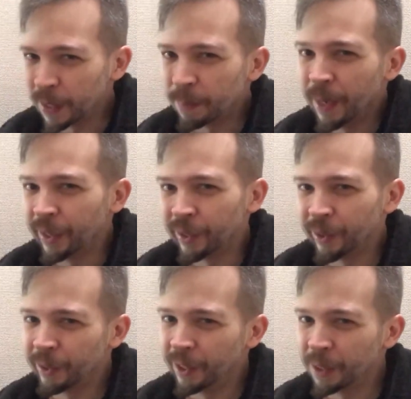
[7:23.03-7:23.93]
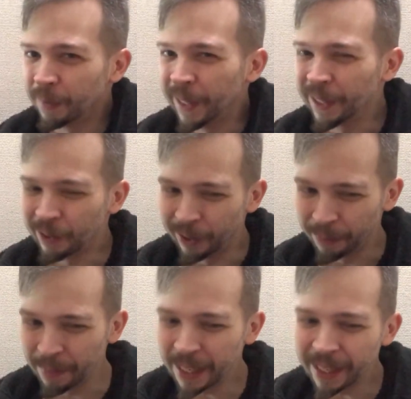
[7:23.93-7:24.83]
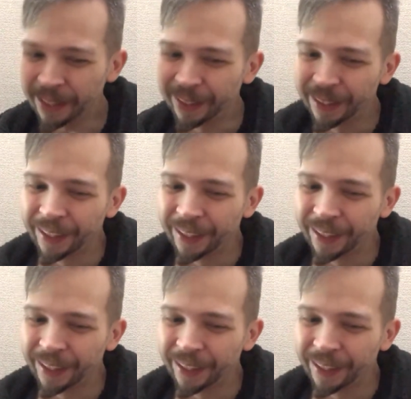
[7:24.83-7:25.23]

these monsters in this place called the Midian.